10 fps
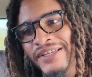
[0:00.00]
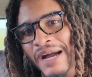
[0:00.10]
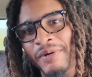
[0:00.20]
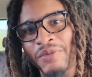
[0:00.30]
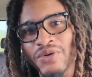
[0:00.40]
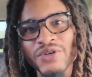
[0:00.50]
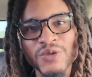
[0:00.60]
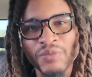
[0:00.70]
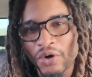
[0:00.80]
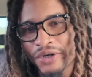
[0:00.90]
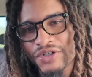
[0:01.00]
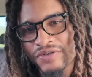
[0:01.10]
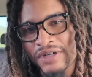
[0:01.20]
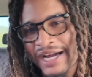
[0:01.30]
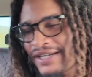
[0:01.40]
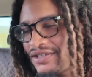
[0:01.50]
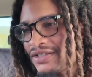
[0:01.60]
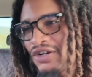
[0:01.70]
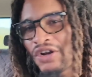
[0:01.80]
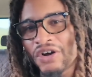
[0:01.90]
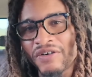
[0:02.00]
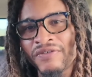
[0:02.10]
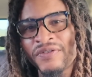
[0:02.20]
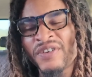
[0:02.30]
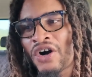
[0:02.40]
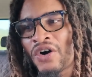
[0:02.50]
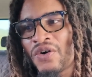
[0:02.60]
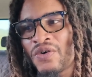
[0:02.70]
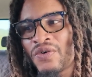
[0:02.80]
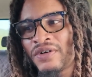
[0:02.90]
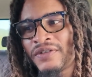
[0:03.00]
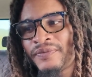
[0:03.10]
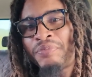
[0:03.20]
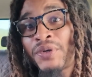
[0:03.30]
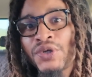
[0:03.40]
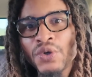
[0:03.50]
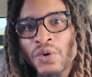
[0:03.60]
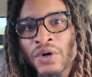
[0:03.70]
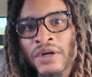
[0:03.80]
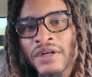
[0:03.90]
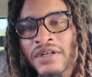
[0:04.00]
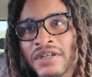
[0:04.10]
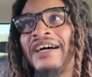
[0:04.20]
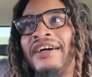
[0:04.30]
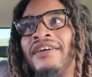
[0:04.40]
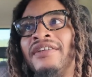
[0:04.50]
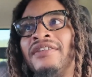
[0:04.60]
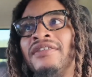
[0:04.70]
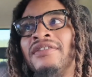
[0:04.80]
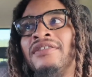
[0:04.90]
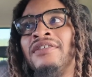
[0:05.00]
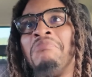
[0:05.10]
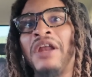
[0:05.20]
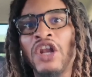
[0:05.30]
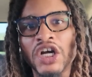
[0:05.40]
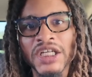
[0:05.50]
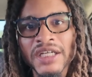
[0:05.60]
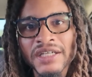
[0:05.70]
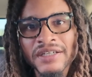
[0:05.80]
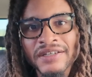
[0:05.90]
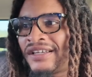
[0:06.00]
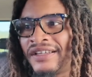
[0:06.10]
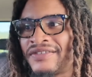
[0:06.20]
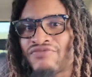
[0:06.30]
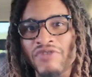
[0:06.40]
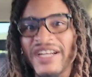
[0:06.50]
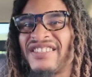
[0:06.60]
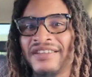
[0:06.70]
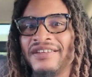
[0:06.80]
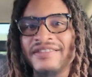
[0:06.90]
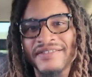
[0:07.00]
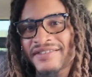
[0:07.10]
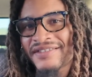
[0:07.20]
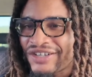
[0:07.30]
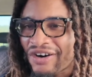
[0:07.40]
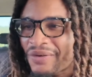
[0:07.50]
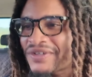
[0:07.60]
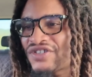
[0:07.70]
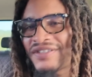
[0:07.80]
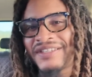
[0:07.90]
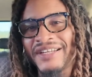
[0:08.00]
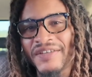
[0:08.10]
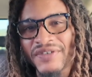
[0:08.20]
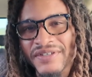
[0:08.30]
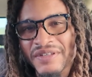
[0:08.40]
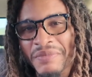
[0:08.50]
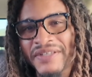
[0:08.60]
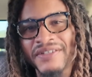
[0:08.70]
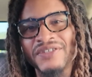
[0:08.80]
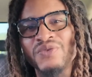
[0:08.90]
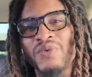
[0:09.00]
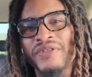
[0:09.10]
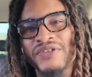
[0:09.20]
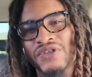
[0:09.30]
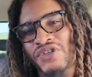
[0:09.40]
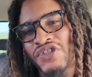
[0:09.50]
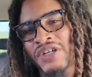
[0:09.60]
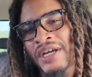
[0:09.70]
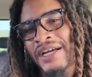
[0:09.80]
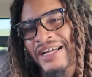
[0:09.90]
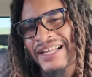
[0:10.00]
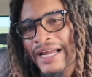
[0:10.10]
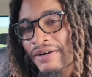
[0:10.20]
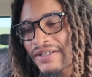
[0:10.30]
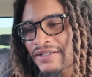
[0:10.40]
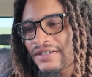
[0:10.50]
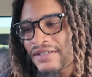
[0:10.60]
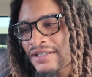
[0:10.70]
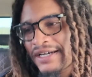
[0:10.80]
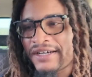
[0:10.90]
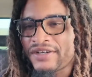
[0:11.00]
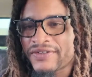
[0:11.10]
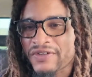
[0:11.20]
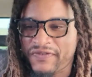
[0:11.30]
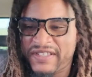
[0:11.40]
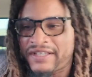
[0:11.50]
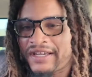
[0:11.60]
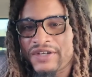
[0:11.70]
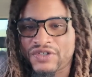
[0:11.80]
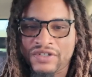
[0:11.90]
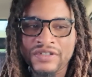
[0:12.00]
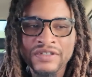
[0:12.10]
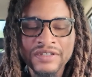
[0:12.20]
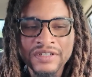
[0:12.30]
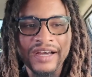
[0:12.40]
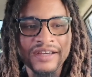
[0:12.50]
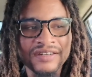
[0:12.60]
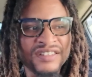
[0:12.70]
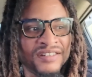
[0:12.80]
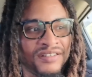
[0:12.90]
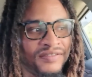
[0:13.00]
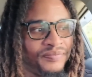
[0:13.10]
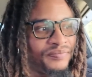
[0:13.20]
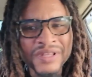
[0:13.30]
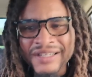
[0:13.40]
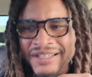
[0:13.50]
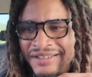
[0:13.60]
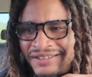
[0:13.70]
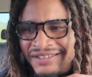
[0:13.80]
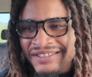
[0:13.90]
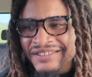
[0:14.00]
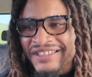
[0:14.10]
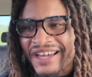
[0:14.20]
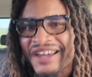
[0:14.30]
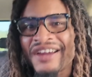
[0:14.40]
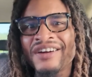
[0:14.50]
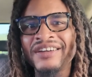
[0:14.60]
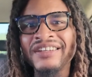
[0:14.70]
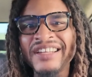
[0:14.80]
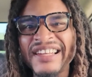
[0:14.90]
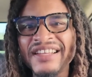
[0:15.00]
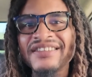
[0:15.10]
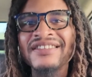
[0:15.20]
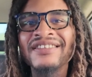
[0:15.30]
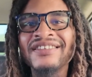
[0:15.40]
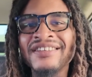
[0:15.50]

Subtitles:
Yamamoto's poetry? I just love how pure and melodic his writing is. He always just delivers the message with such clarity and sophistication, and with a little air, a little lilt